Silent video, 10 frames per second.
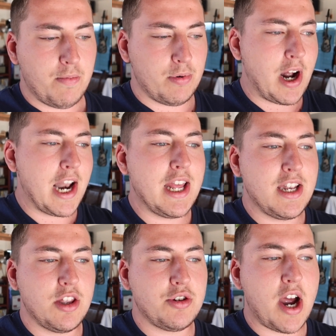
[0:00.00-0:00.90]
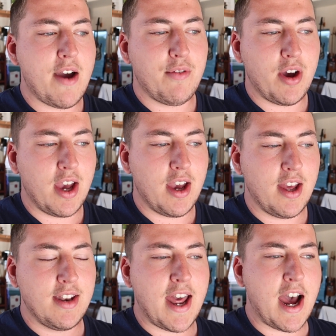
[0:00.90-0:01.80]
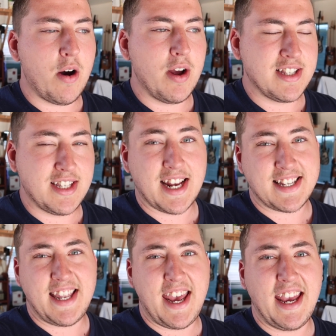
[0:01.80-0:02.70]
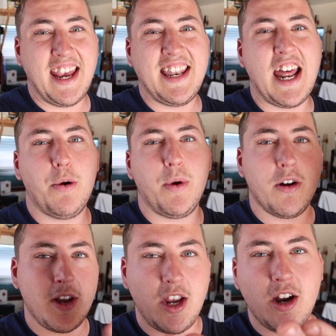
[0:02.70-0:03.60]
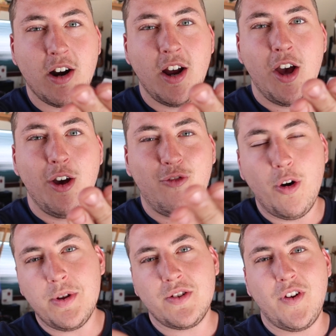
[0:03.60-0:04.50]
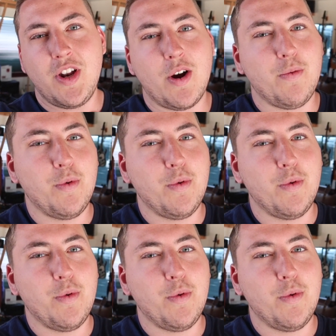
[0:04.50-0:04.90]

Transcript: brought it into the driveway, and now is the next day, and now we are here filming this video. I